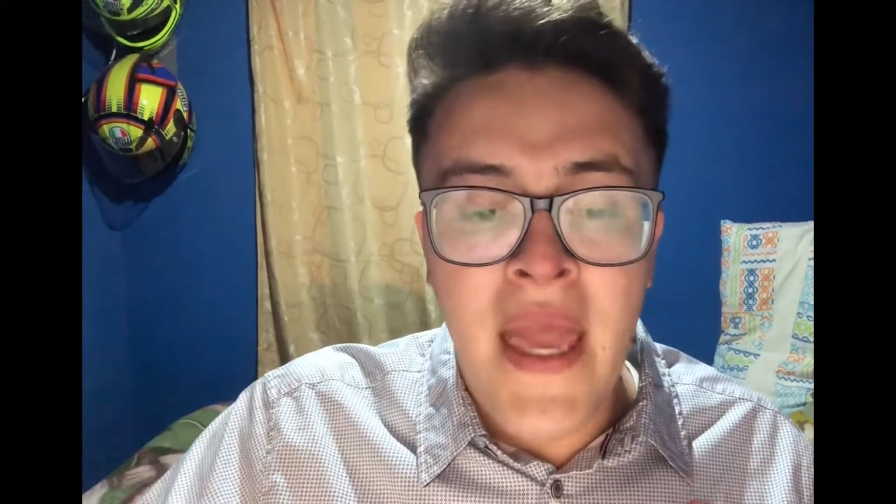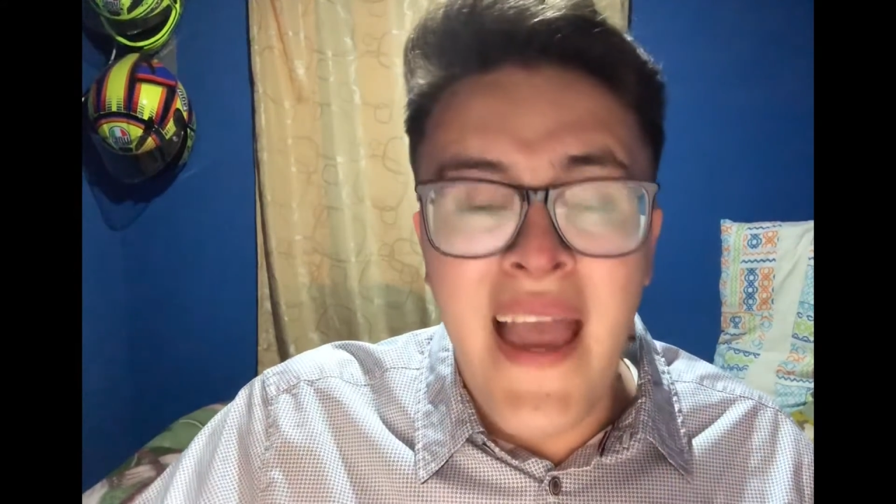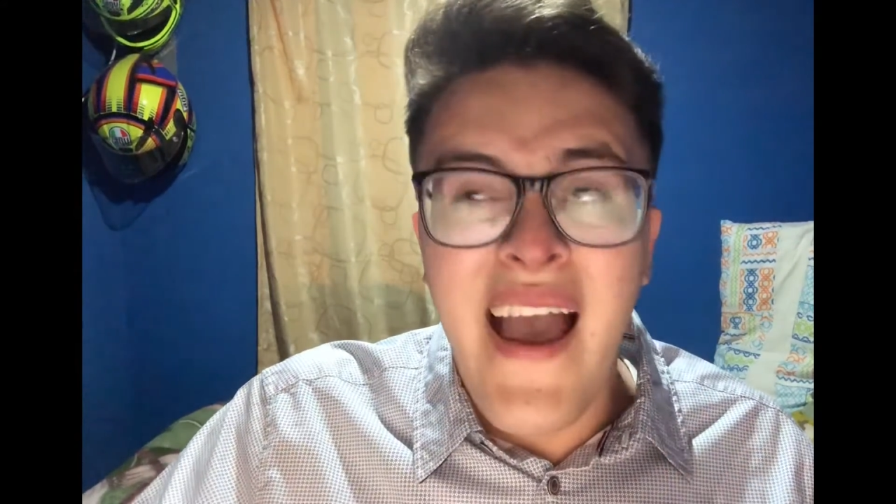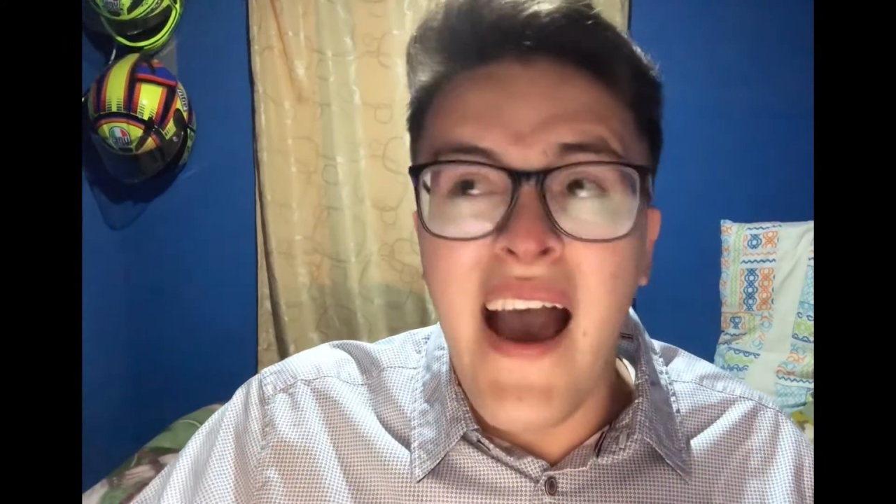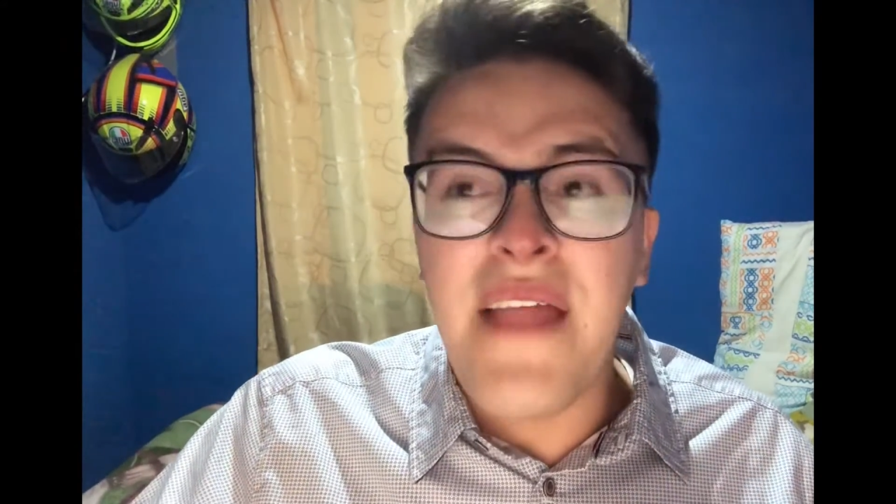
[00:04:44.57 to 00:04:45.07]

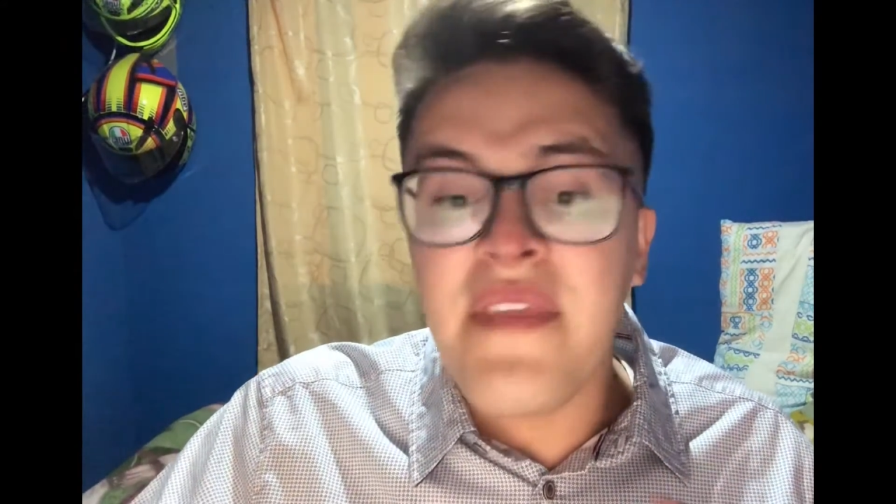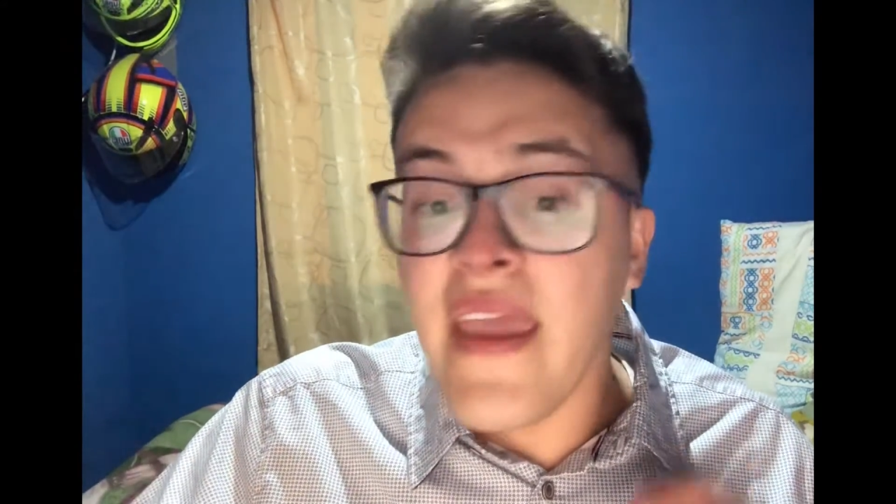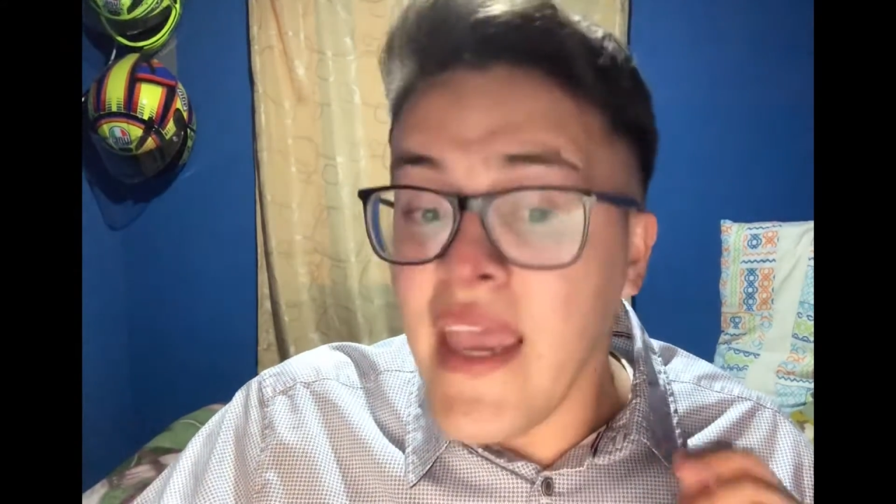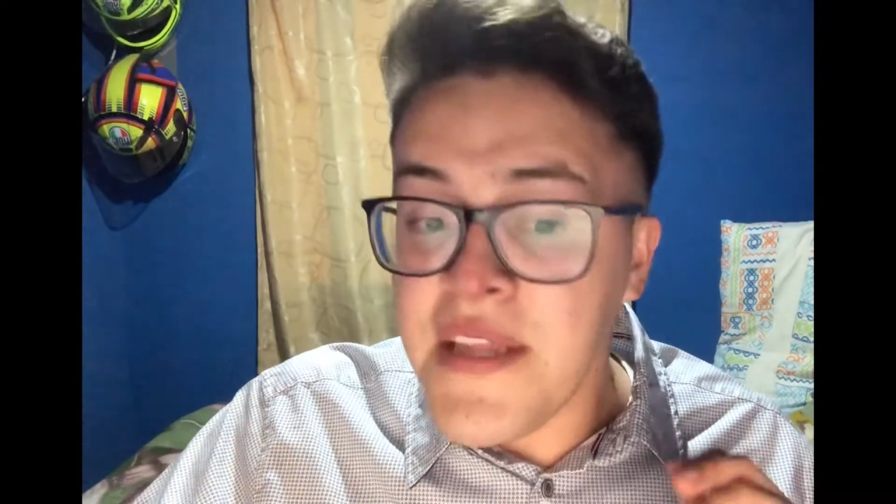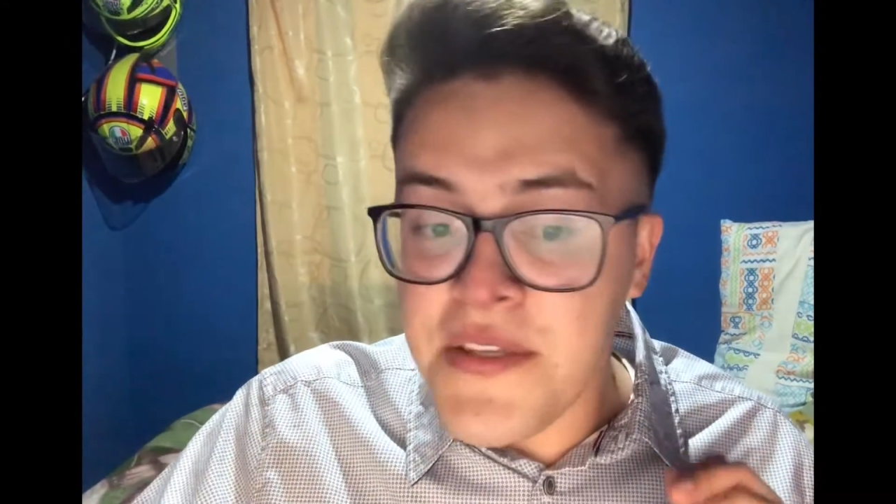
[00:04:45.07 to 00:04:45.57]
and the
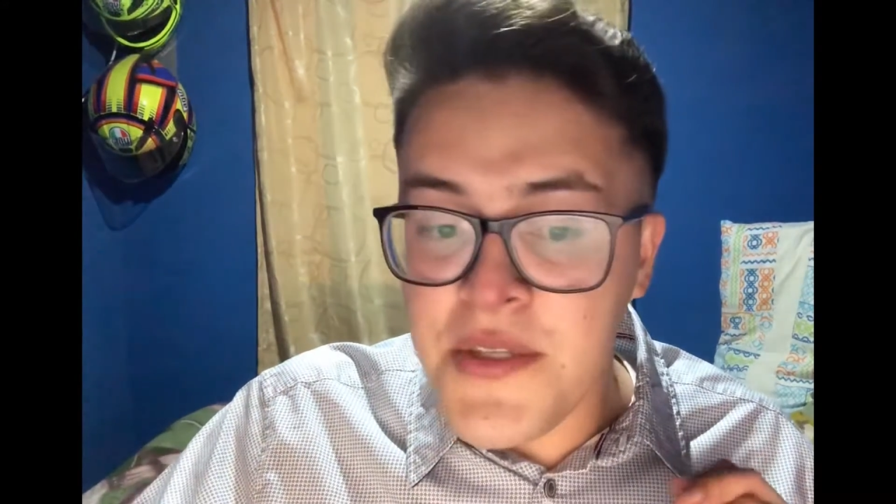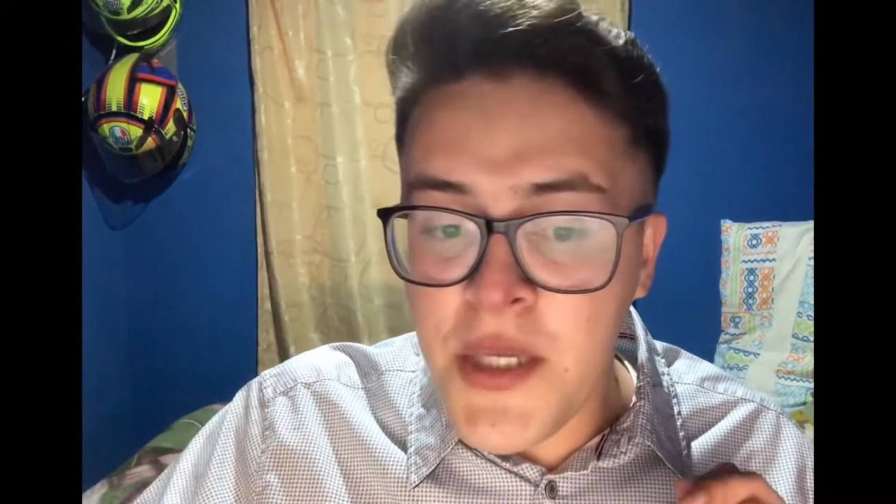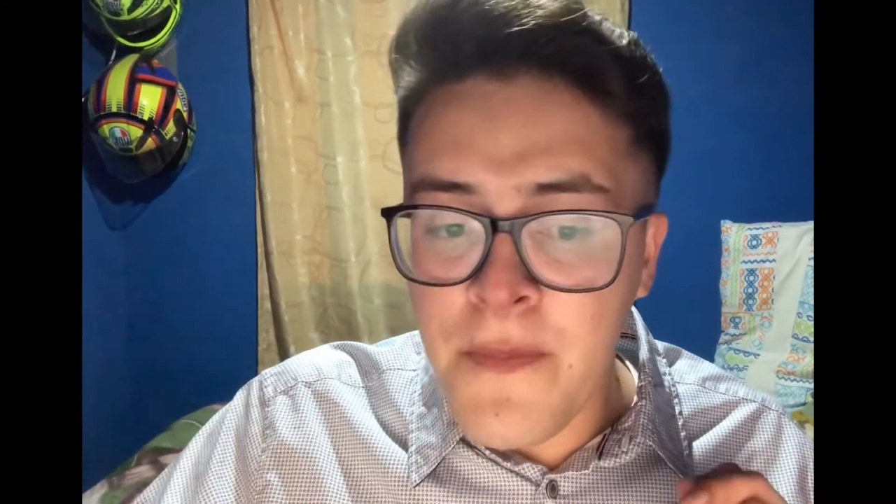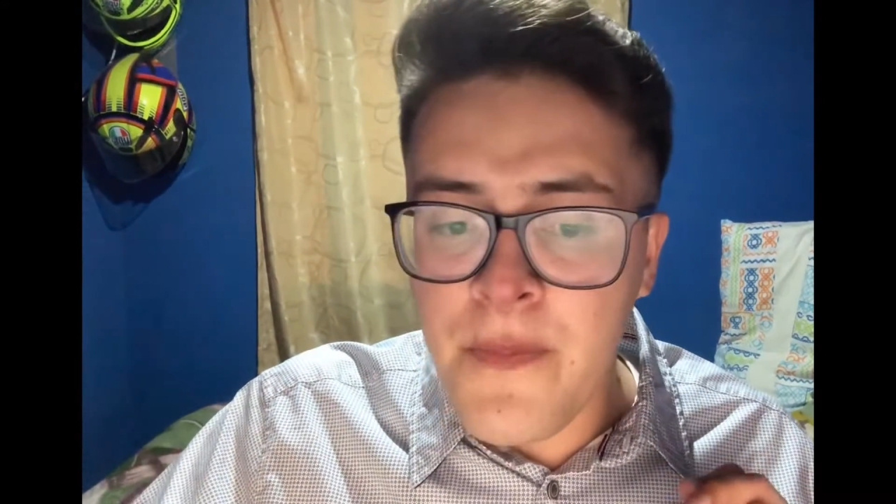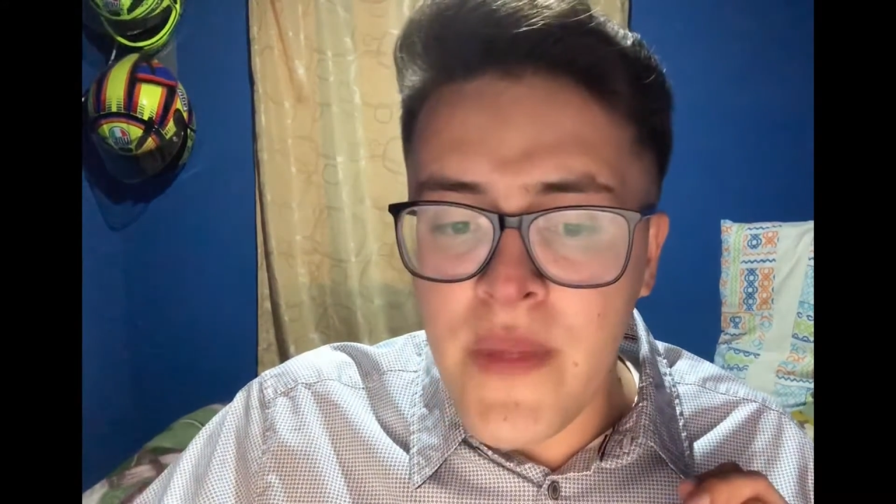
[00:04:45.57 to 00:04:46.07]
entity